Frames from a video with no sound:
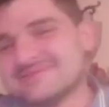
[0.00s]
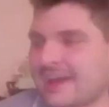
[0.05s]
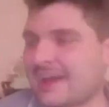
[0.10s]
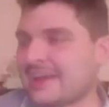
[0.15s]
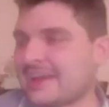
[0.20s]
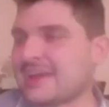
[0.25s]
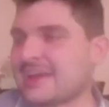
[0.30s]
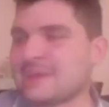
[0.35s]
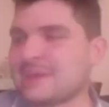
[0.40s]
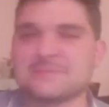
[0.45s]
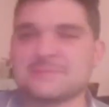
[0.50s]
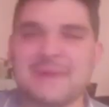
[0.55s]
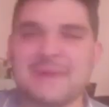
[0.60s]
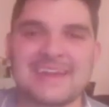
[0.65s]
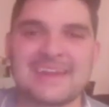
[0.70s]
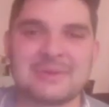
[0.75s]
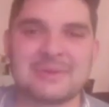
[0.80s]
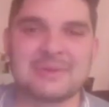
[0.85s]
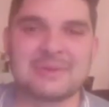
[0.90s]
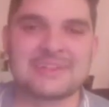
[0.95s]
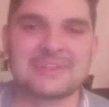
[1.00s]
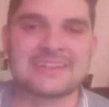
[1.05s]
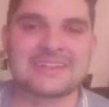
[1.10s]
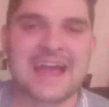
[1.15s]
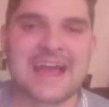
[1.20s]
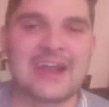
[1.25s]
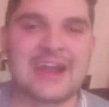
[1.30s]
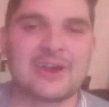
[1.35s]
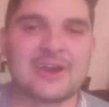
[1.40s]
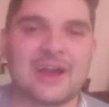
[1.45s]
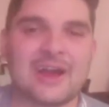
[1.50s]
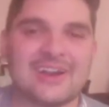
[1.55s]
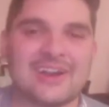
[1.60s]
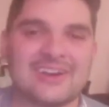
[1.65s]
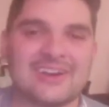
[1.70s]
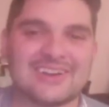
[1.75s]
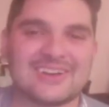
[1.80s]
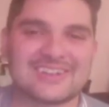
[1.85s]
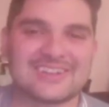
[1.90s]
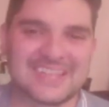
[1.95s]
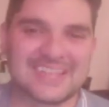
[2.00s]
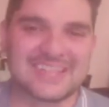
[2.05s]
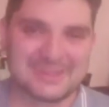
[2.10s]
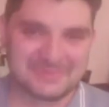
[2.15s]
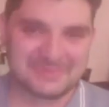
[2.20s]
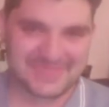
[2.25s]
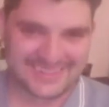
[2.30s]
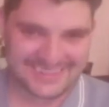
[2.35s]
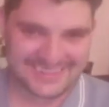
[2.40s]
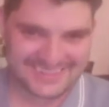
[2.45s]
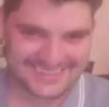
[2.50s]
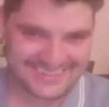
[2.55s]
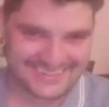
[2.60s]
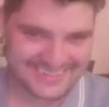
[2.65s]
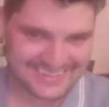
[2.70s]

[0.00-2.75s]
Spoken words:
he comes back in with a tire iron or something.